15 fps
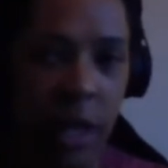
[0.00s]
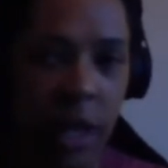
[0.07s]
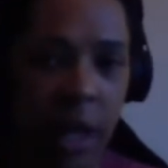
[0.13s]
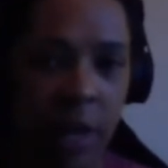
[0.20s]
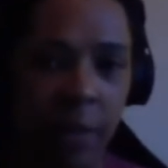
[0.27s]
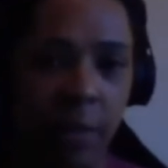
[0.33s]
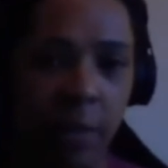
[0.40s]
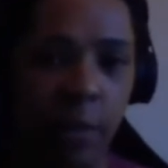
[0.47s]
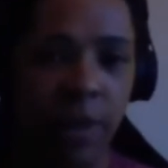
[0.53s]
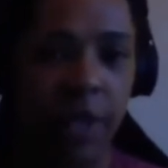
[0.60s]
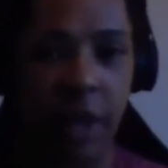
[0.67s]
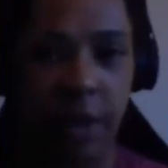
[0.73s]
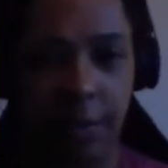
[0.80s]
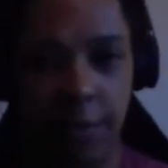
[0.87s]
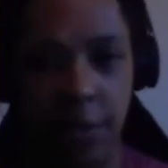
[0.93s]

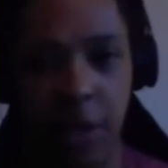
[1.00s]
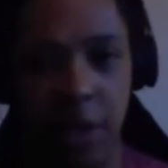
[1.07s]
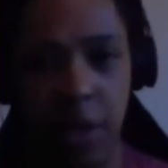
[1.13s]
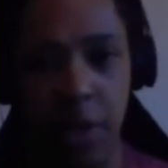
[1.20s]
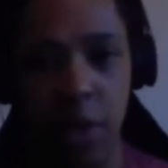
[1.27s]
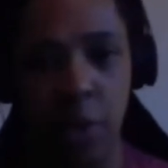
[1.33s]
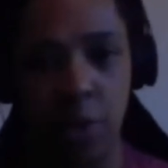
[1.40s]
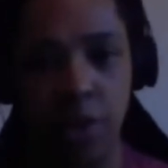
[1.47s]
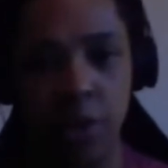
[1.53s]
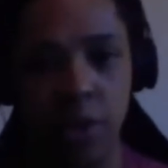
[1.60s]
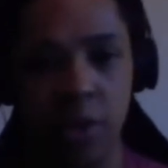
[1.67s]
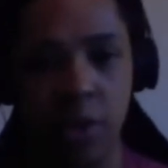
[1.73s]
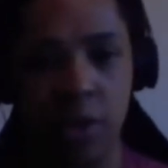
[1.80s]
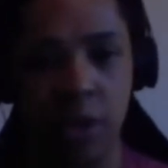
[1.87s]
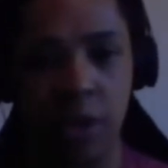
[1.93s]
with Afri,
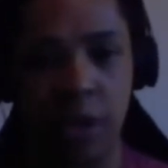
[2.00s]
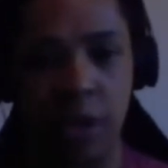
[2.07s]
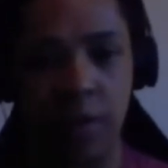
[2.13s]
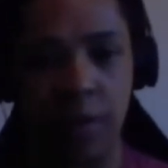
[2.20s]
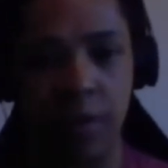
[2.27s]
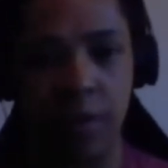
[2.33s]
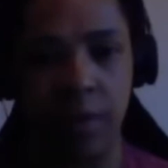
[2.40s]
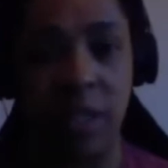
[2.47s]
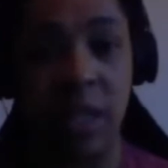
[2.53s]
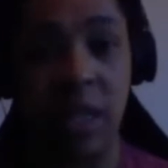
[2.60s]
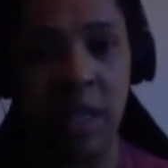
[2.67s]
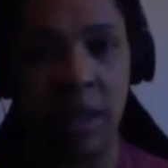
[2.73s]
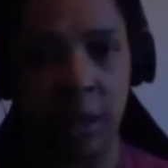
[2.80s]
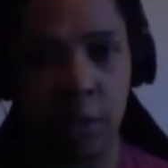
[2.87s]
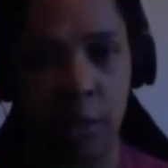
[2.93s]
just
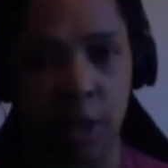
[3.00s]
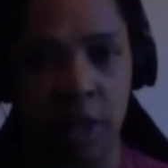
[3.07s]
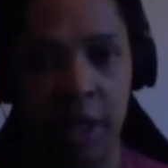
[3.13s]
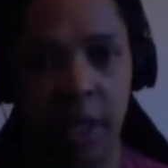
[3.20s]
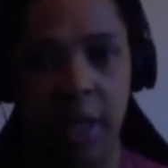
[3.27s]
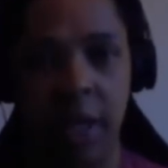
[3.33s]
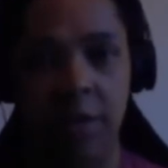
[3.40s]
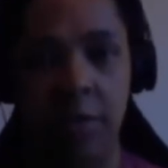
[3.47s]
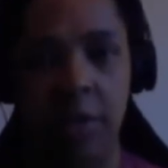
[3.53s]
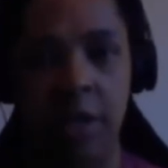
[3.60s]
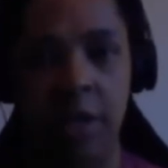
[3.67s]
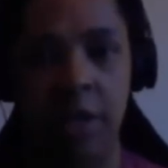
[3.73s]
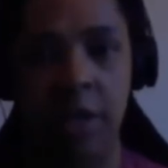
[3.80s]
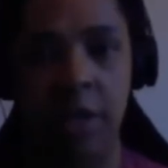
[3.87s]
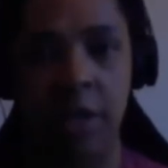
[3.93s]
seeing the work that Afri
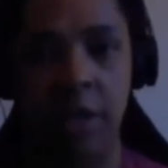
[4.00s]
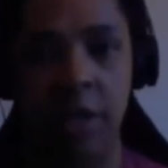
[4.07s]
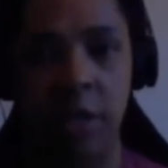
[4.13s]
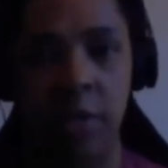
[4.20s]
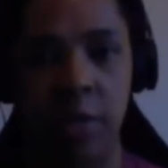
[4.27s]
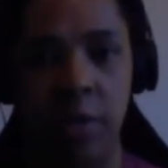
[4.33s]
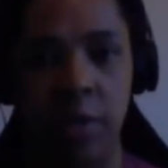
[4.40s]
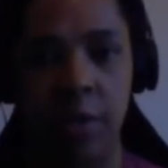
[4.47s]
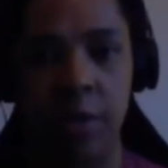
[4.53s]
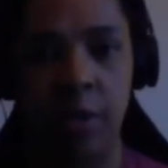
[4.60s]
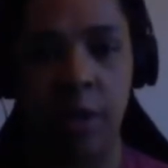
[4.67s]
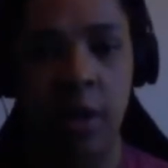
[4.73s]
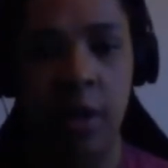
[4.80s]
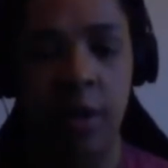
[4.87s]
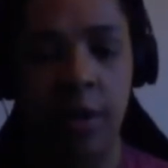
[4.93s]
does in terms of
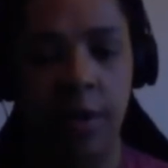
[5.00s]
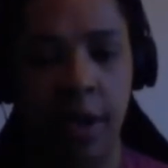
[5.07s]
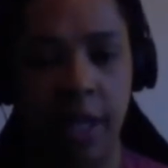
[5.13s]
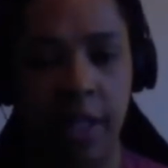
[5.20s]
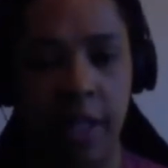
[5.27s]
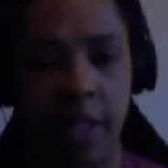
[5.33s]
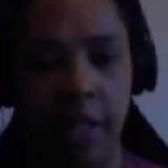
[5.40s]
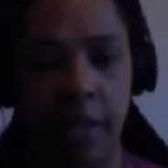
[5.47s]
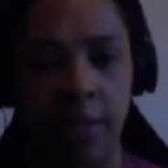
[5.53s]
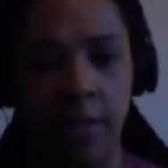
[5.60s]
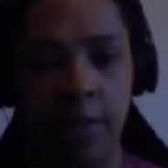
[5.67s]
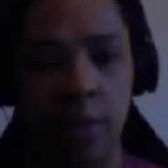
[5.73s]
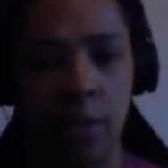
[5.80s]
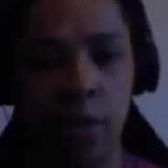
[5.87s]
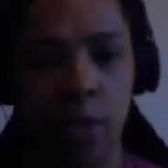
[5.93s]
fighting
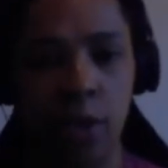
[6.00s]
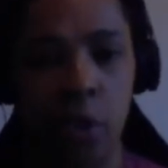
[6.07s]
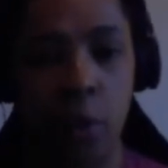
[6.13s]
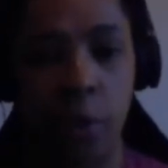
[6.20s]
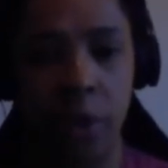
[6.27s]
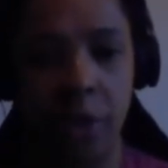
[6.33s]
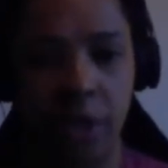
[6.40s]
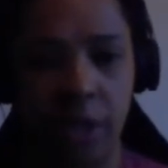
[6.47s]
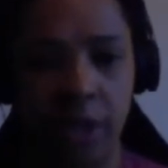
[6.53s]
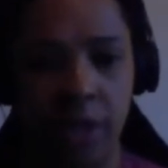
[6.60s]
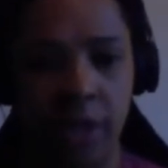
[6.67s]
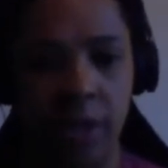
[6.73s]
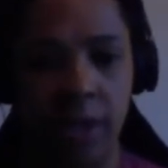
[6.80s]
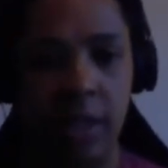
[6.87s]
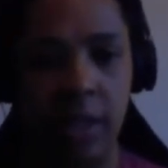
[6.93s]
for global
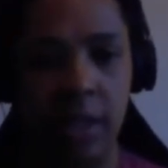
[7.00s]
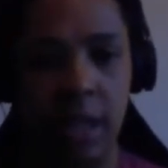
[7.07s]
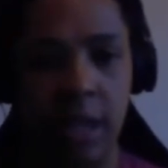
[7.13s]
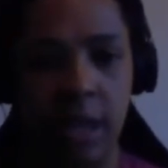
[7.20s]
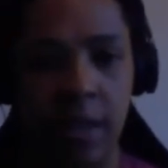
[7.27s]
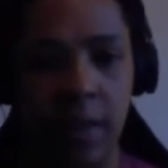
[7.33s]
justice.